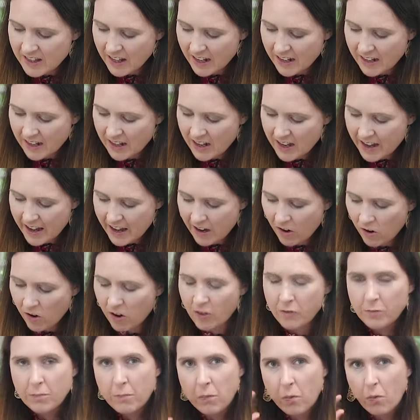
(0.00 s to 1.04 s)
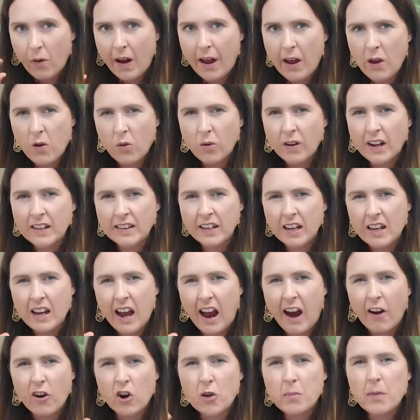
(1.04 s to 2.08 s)
that layer of brown, like the
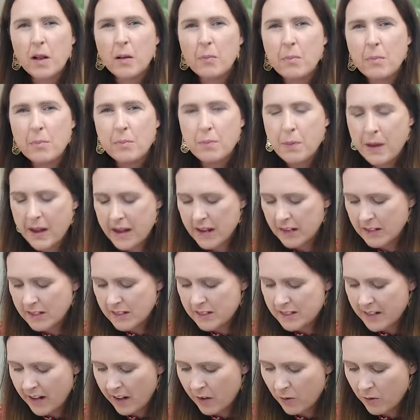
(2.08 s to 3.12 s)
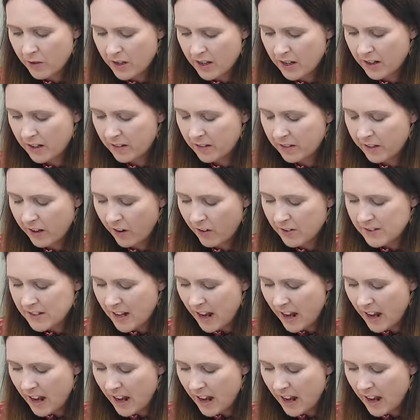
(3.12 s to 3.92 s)
caramel baked down in there. It's